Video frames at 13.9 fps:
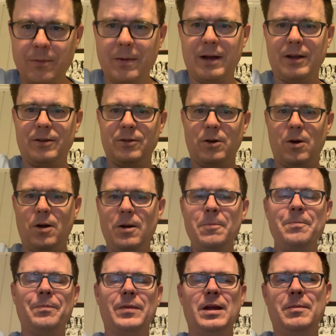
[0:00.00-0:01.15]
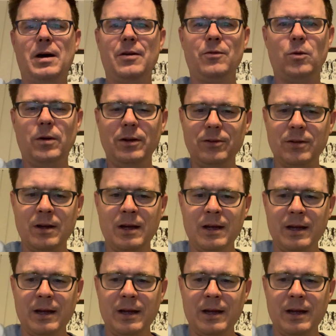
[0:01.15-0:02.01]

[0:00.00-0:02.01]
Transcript: my guitar and my voice.